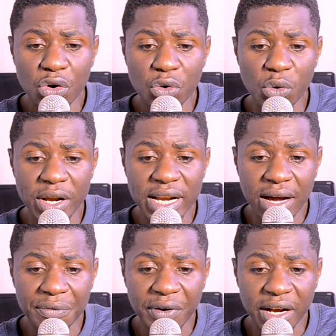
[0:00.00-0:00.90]
When
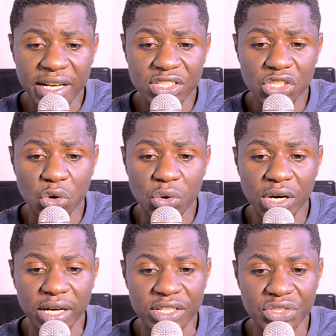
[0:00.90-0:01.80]
a vacancy
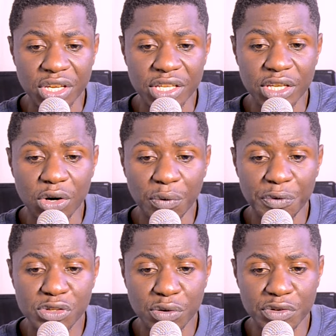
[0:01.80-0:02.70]
occurs in the
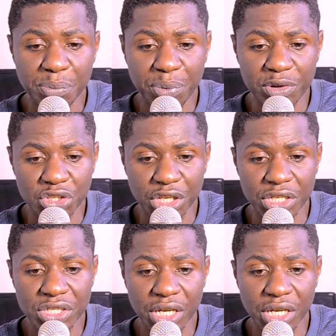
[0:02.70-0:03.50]
office of the President,